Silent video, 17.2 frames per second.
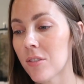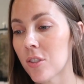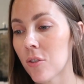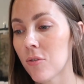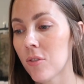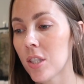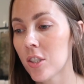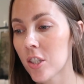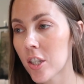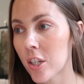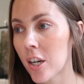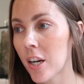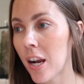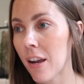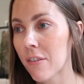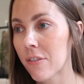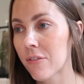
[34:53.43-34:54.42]
So this
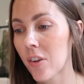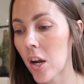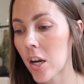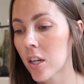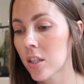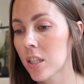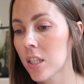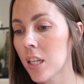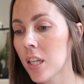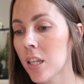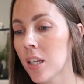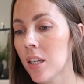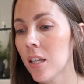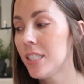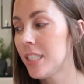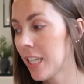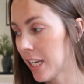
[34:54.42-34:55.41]
year I
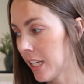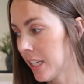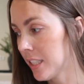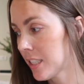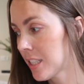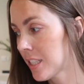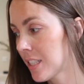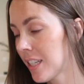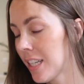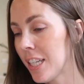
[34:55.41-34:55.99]
finally did it.